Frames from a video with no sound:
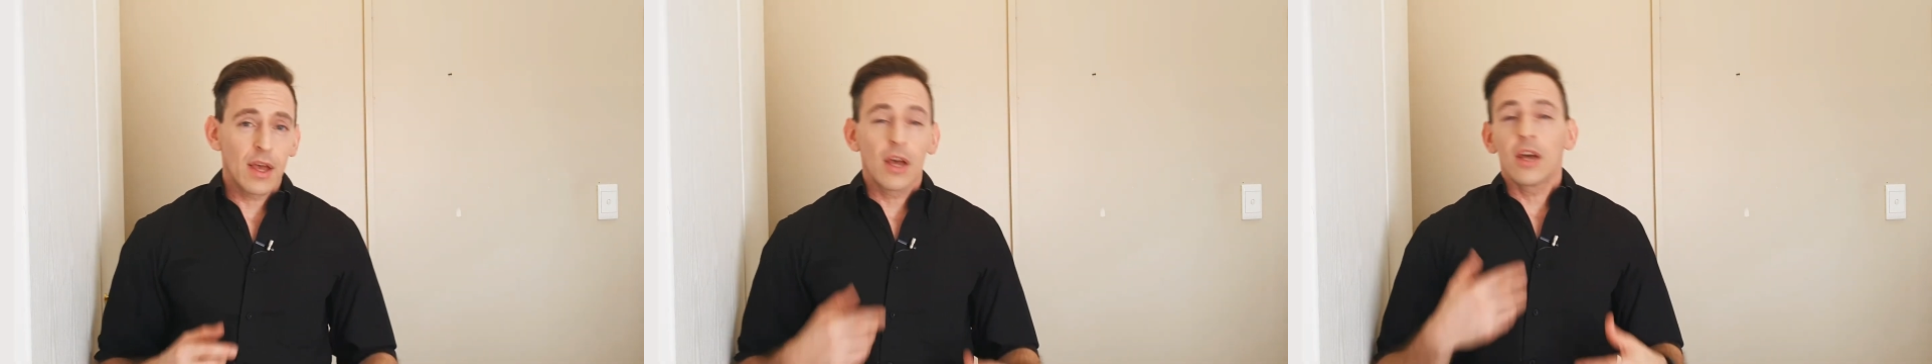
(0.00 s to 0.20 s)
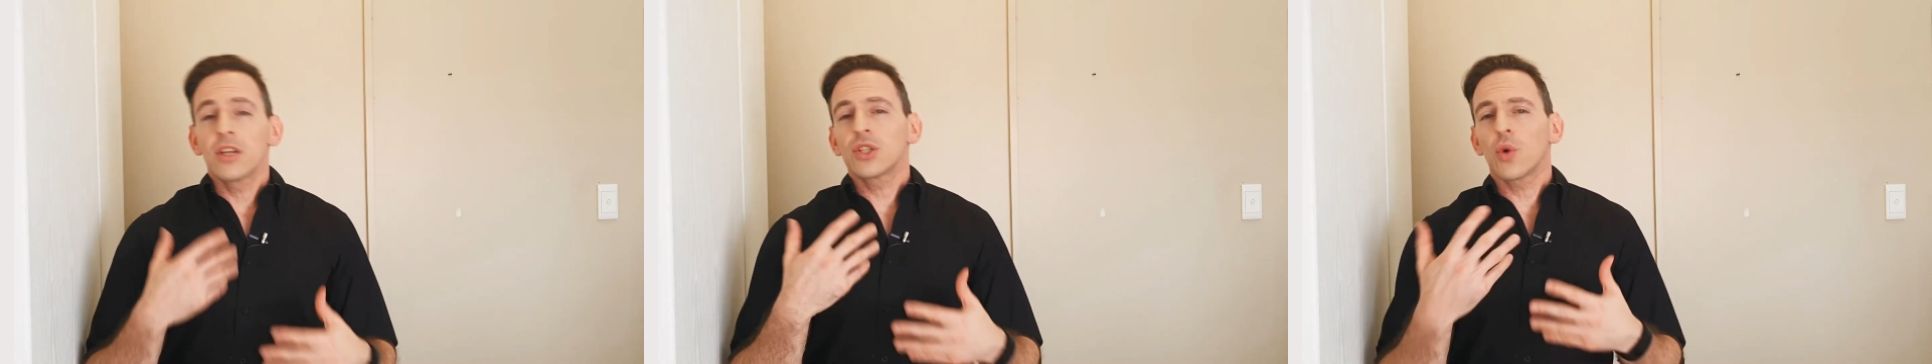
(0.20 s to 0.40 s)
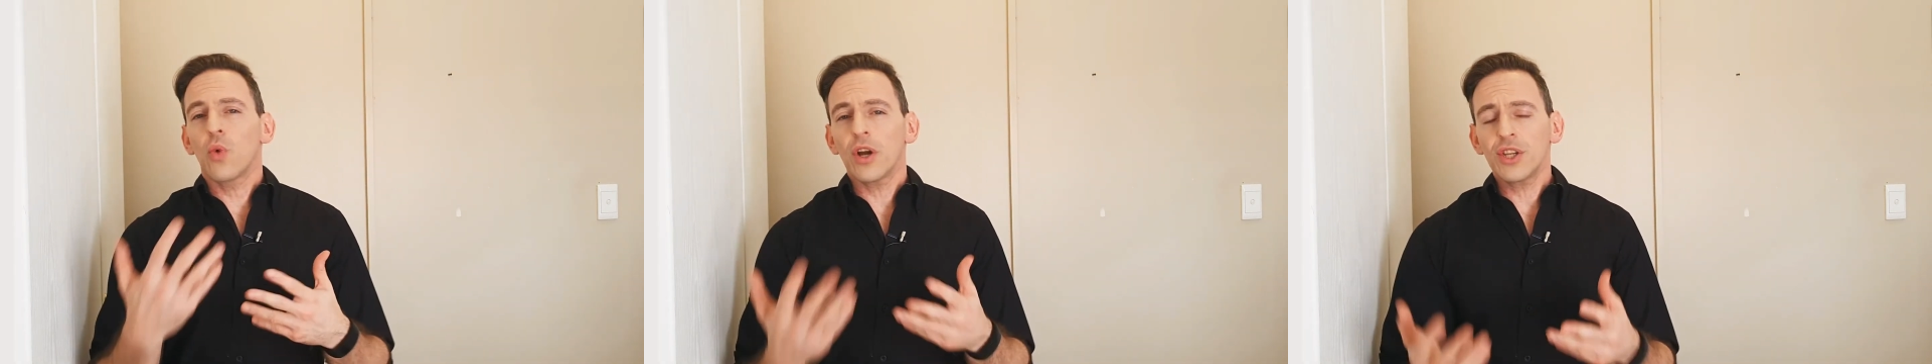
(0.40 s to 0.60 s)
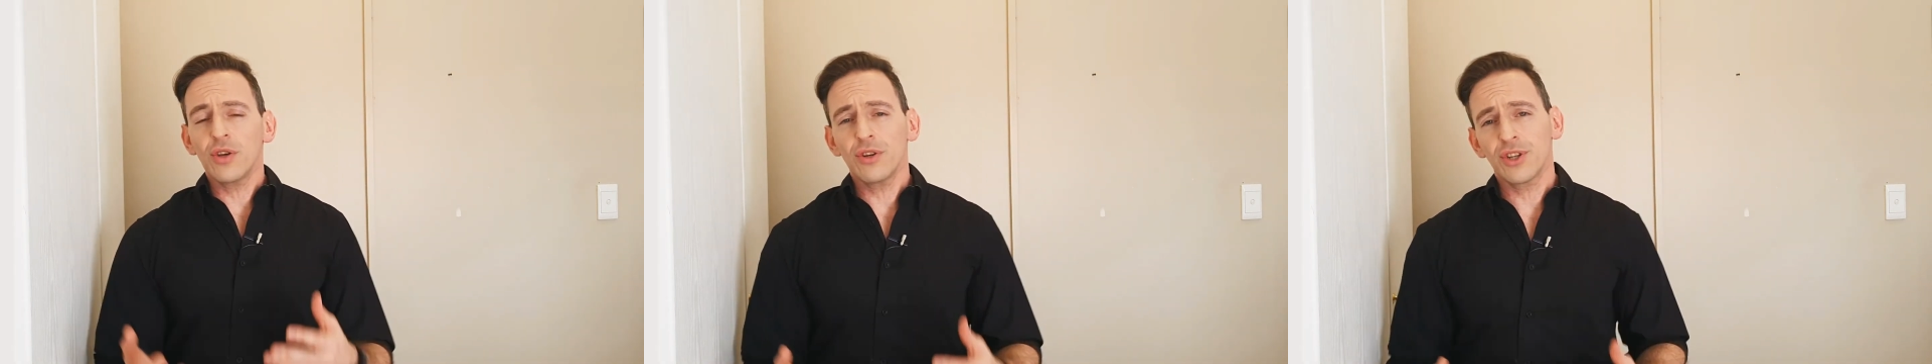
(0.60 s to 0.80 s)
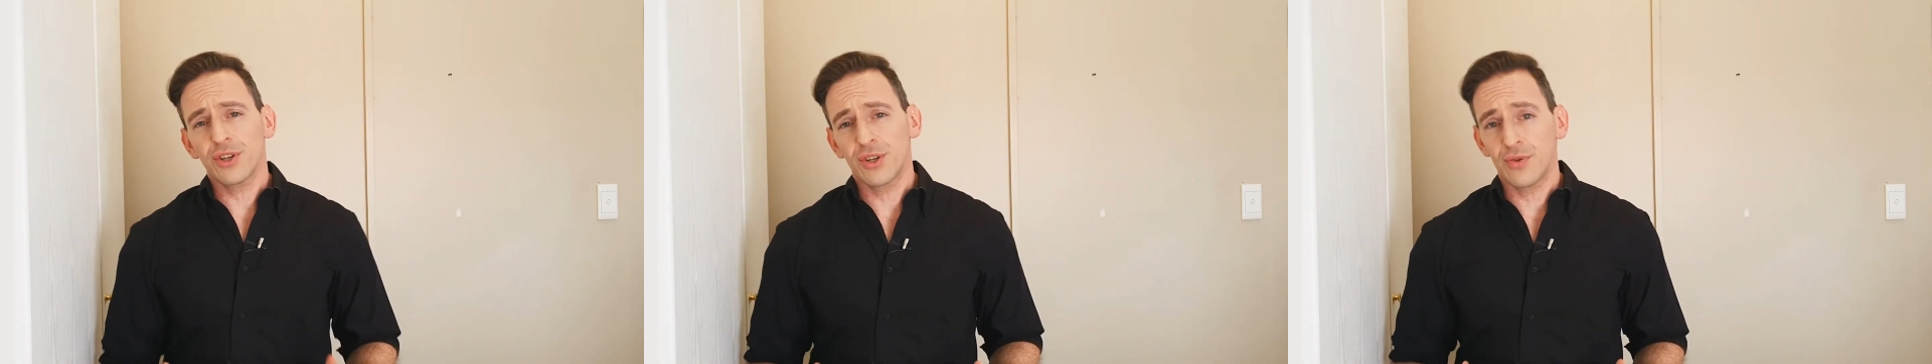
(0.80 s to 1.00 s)
So what you
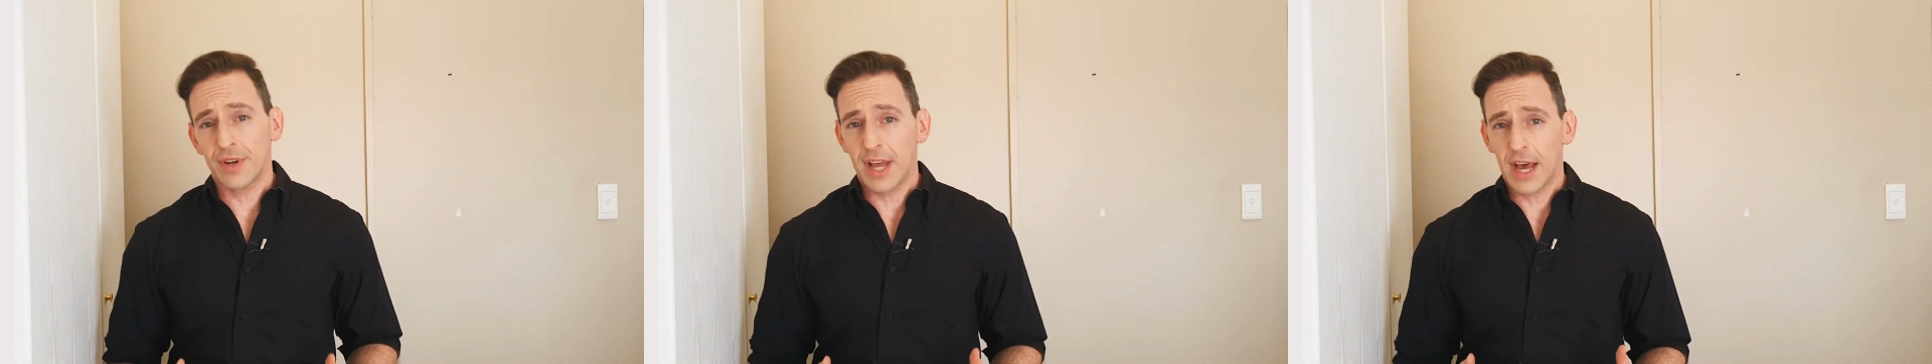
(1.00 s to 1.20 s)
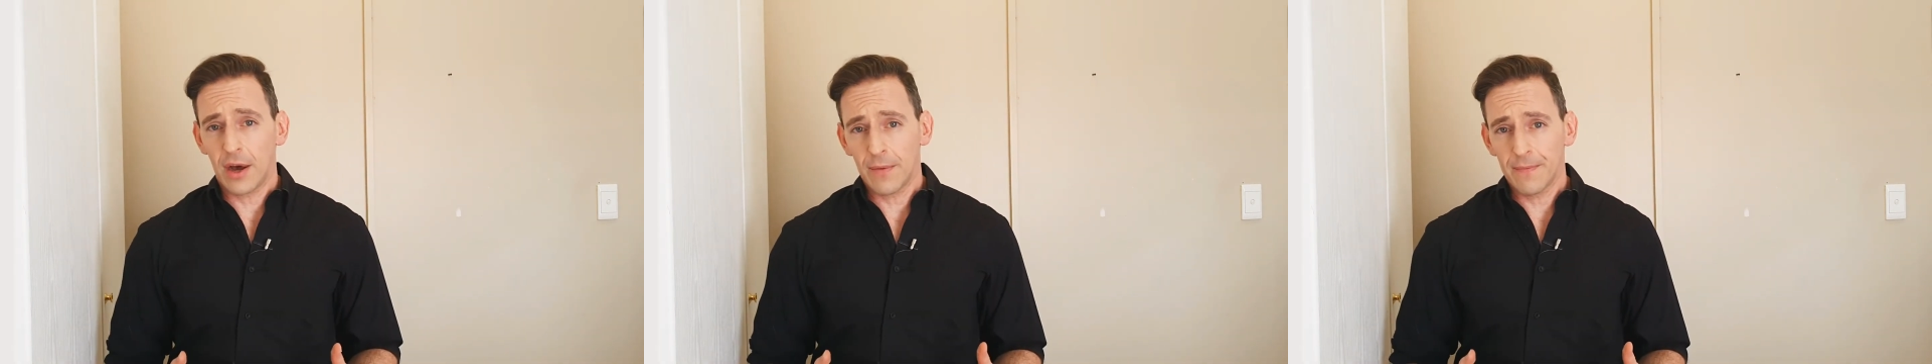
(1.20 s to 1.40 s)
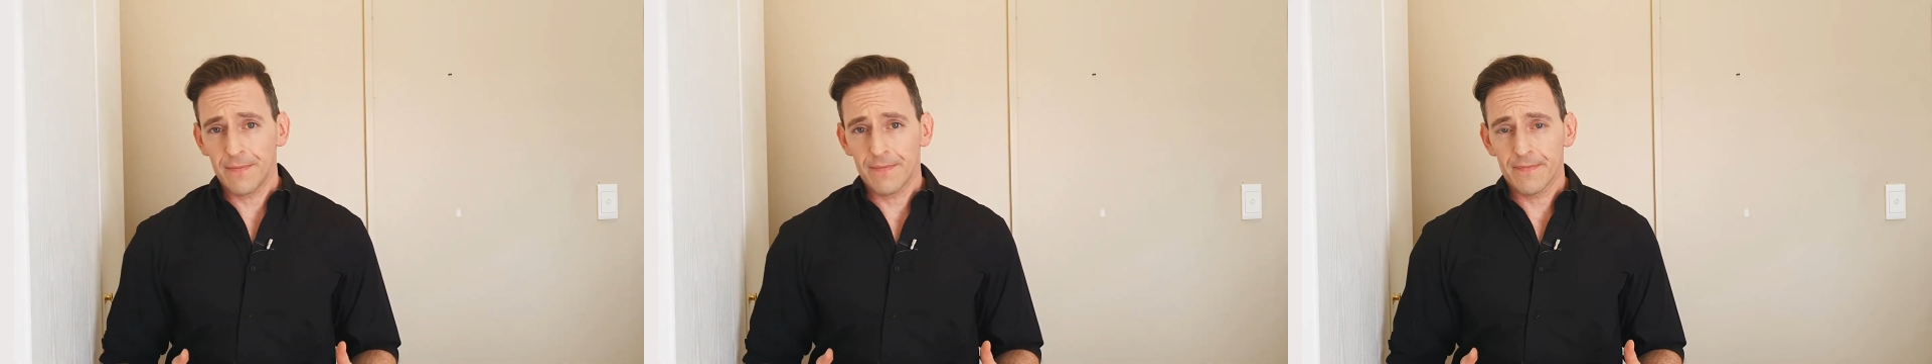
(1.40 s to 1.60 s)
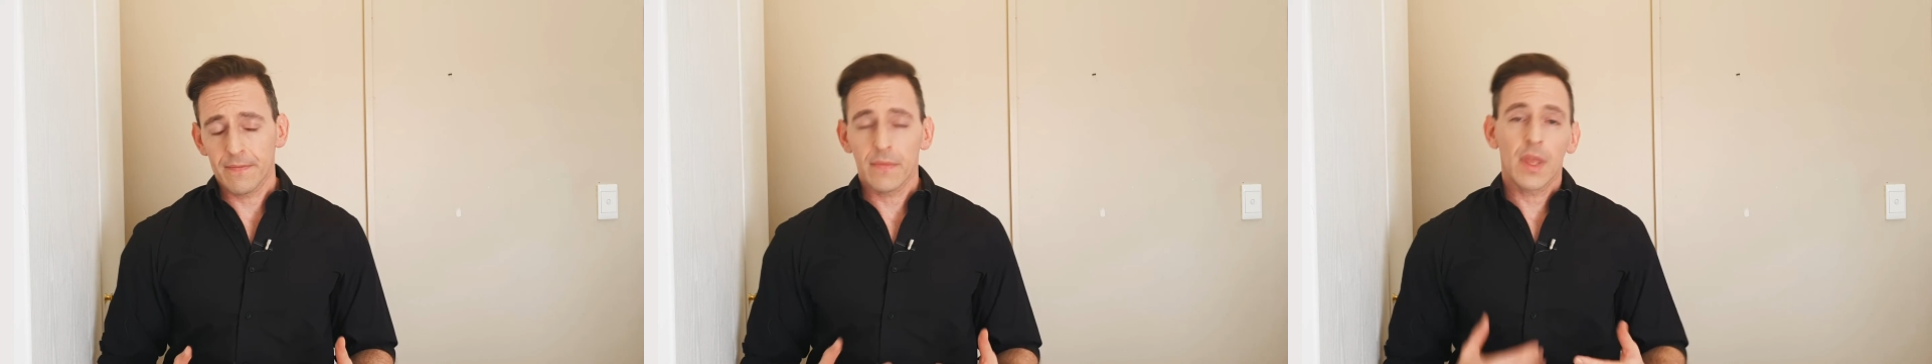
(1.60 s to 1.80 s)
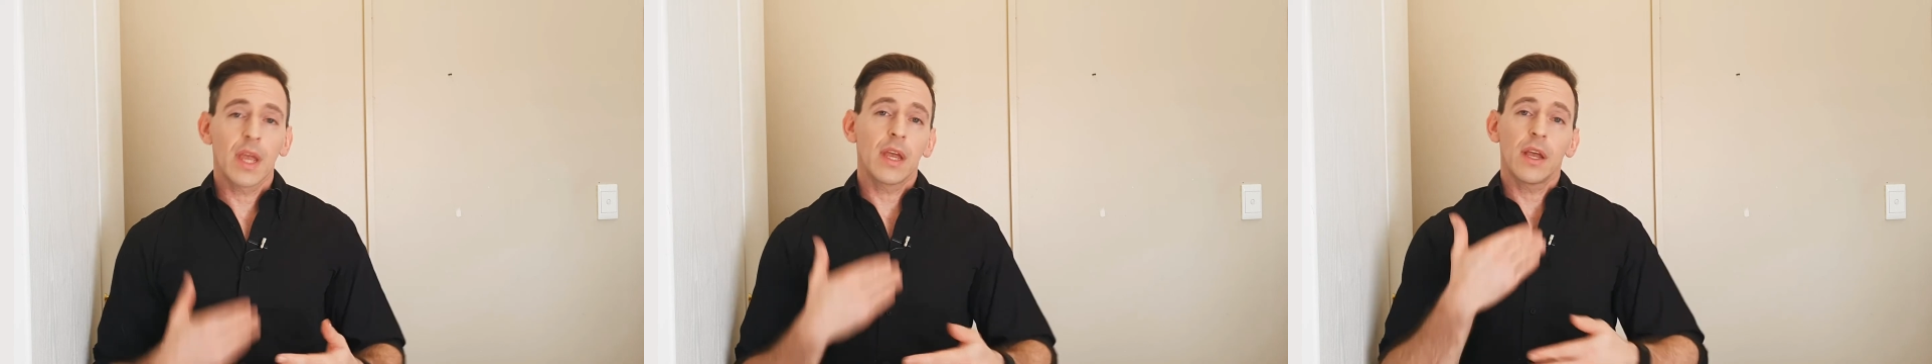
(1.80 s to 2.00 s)
should do now,
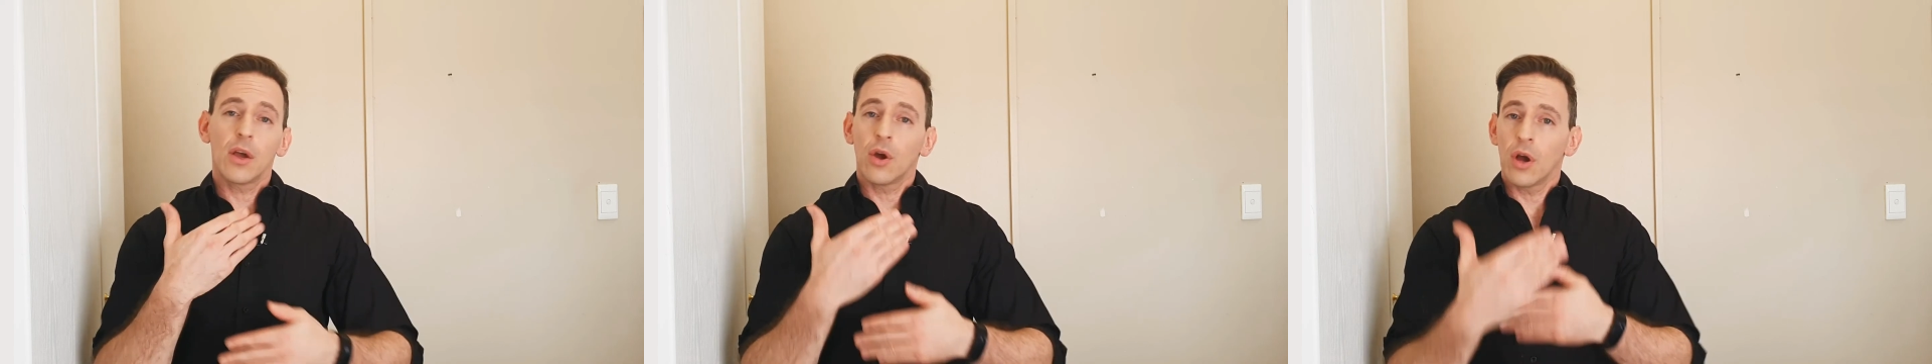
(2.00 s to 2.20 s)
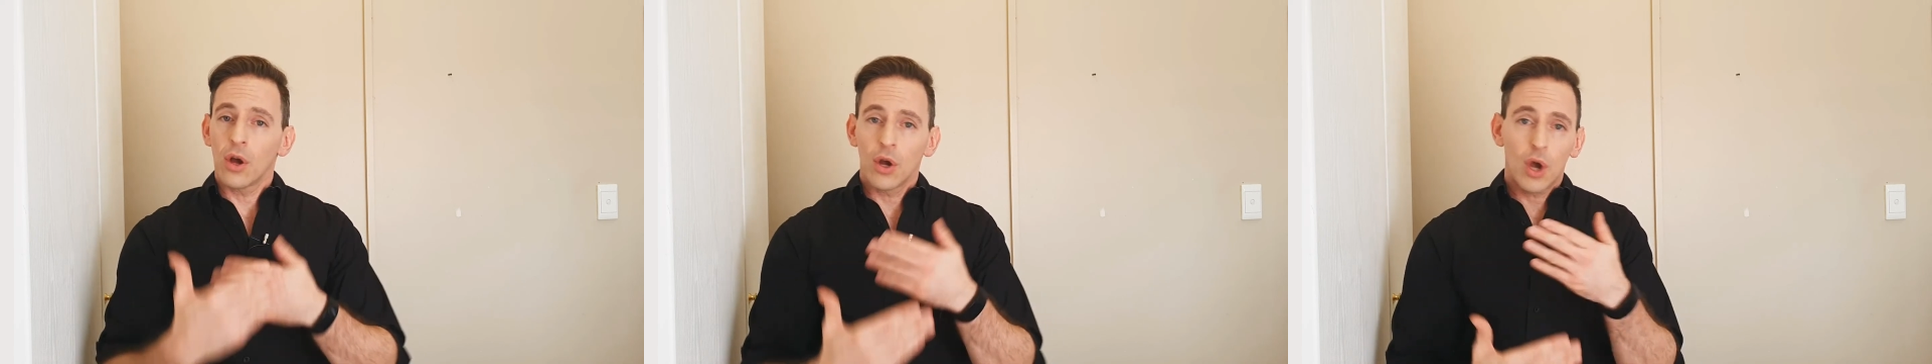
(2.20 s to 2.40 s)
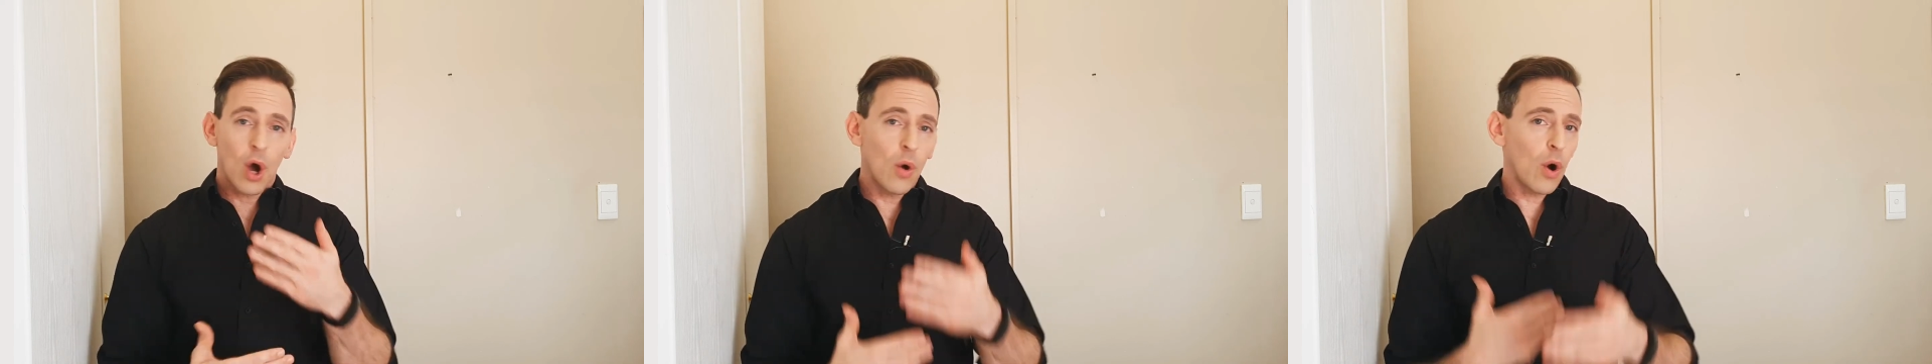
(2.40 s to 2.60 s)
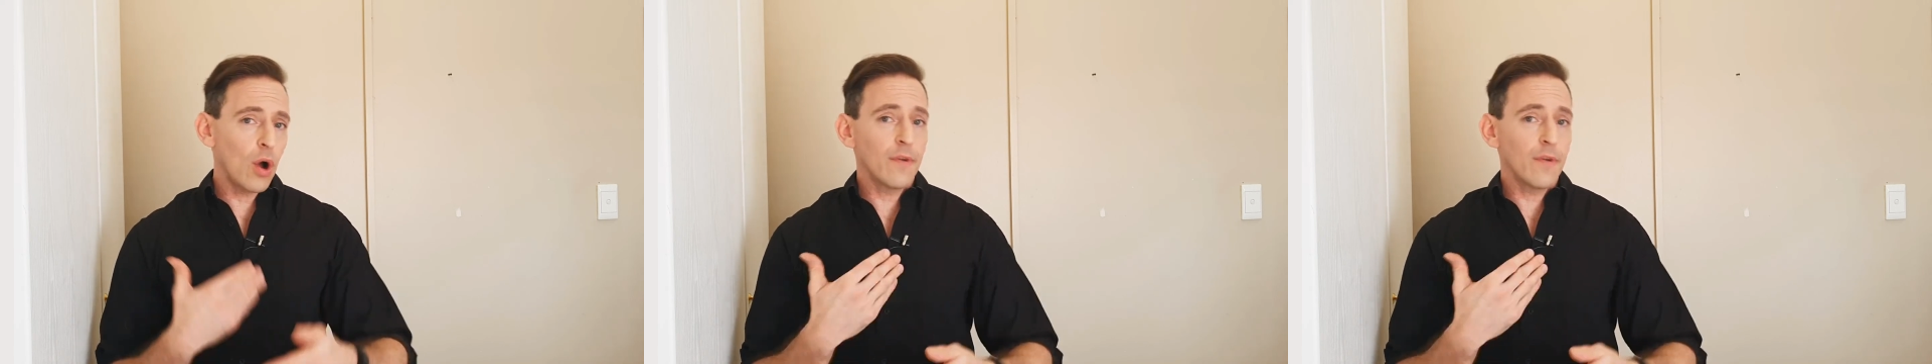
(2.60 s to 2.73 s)
go